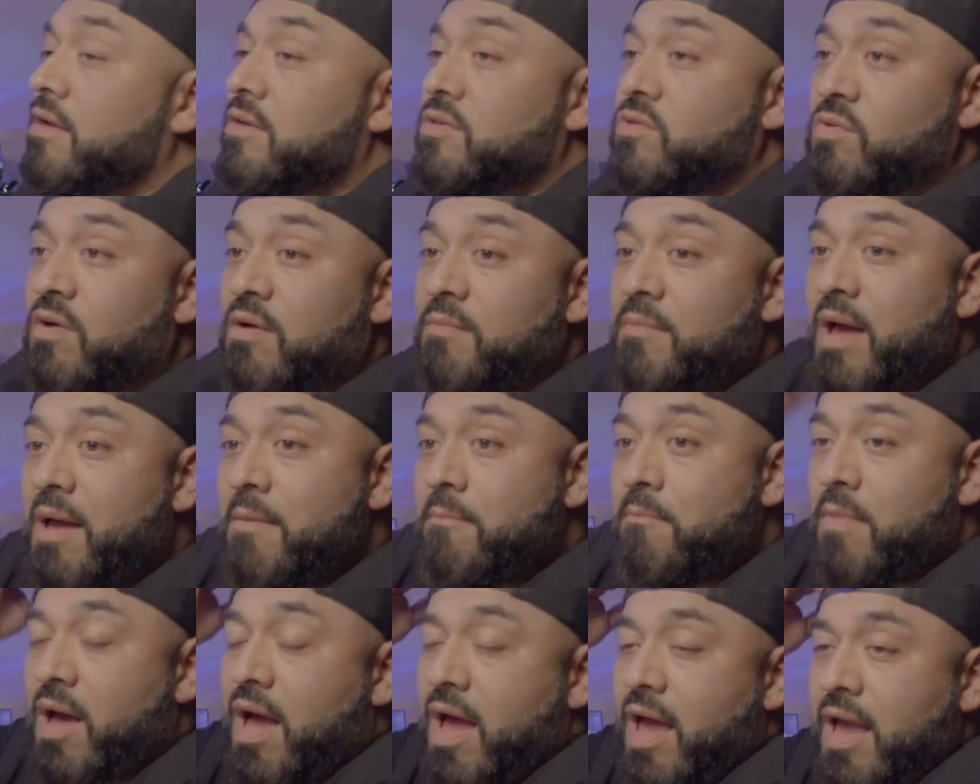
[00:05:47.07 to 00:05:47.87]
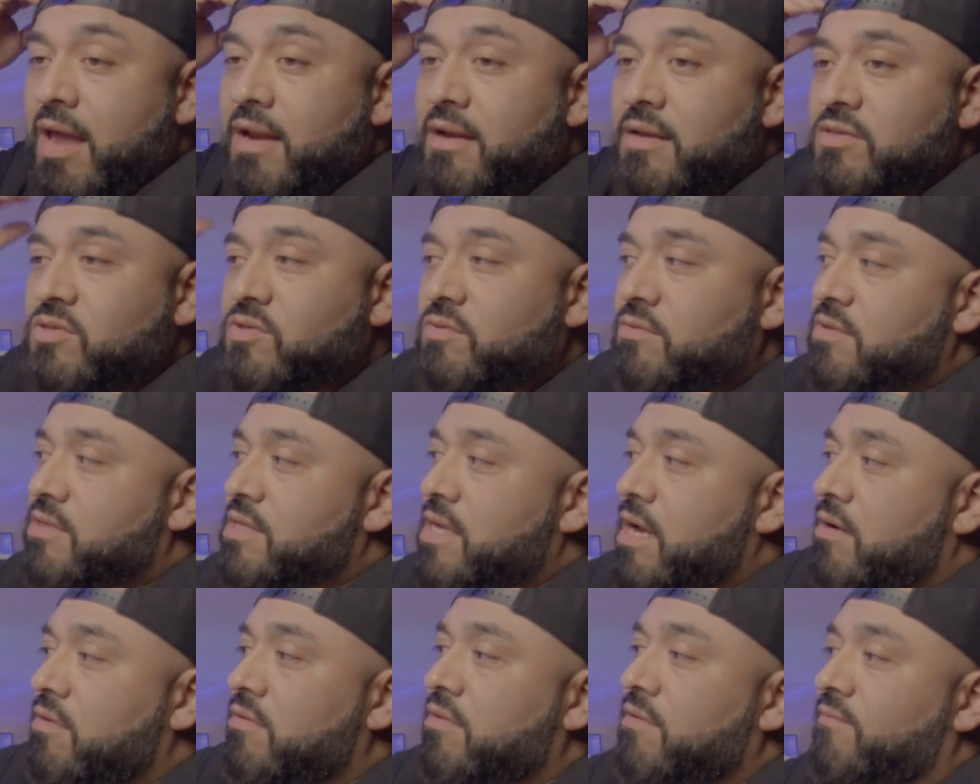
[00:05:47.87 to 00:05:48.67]
So in my mind, as soon
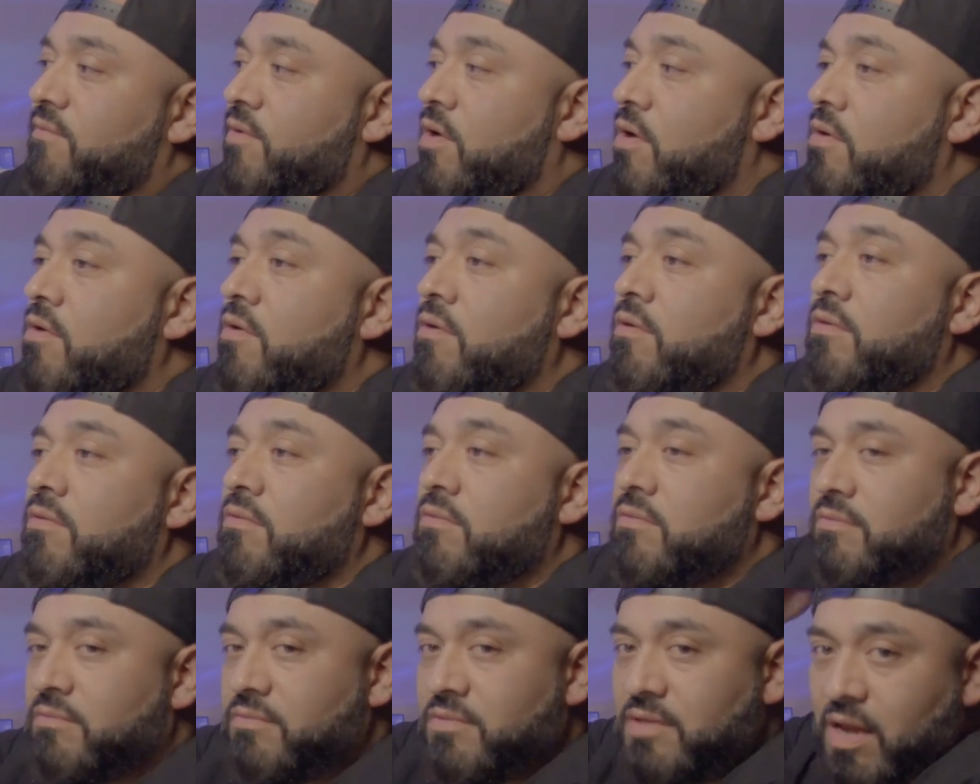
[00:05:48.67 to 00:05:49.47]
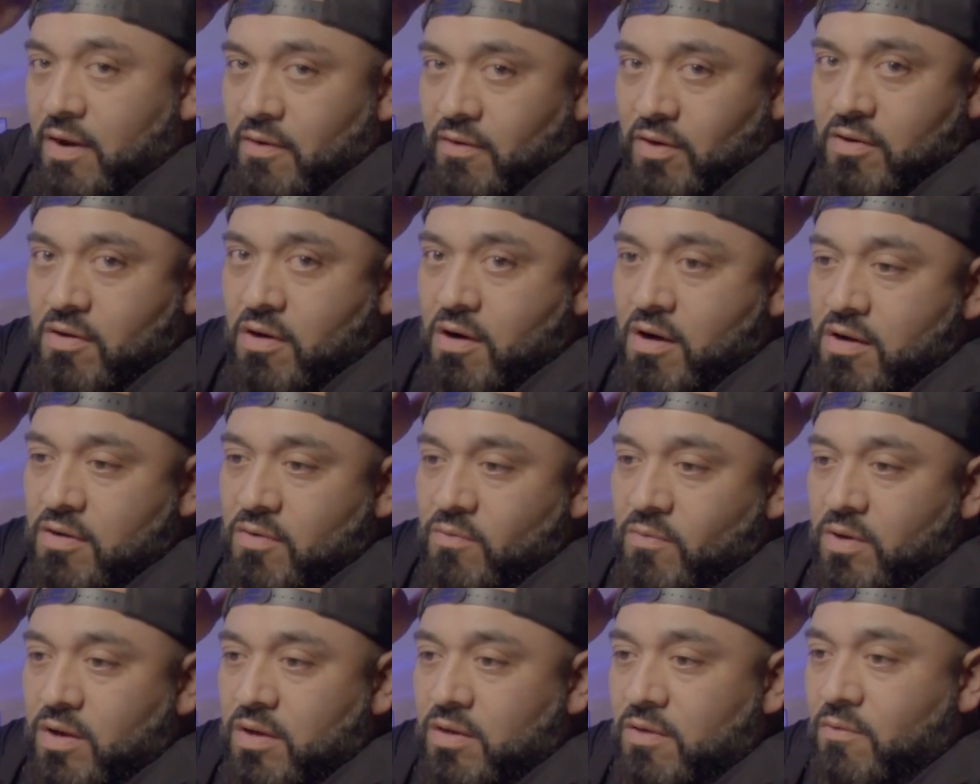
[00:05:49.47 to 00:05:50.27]
as I heard the vocal, Derek
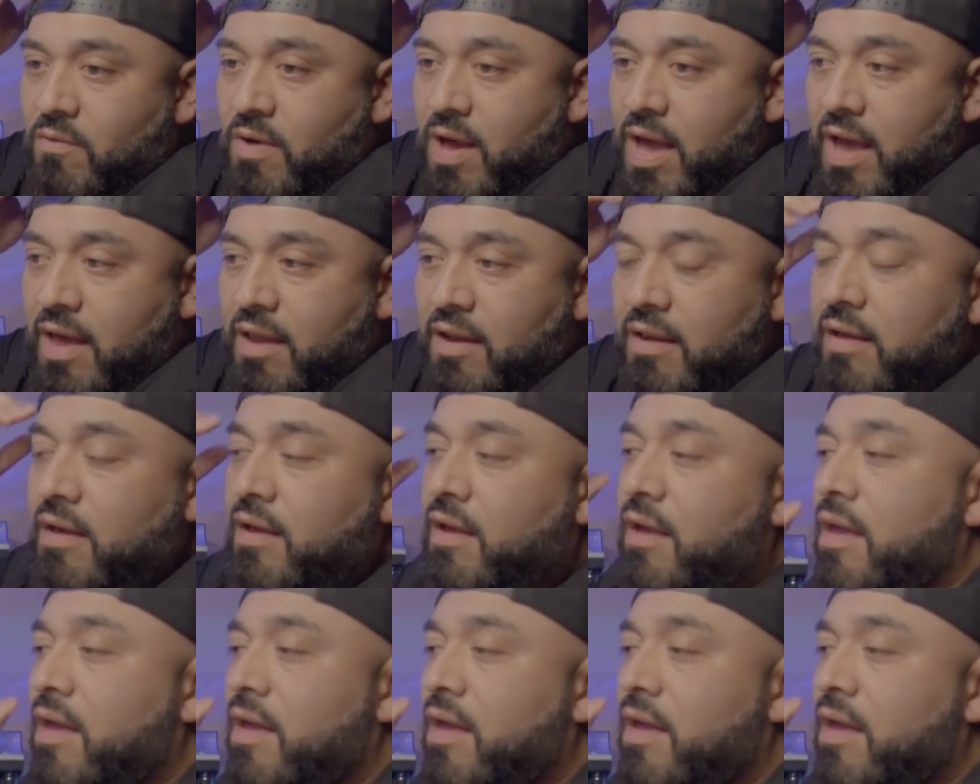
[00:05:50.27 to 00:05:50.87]
Carter, Where You At?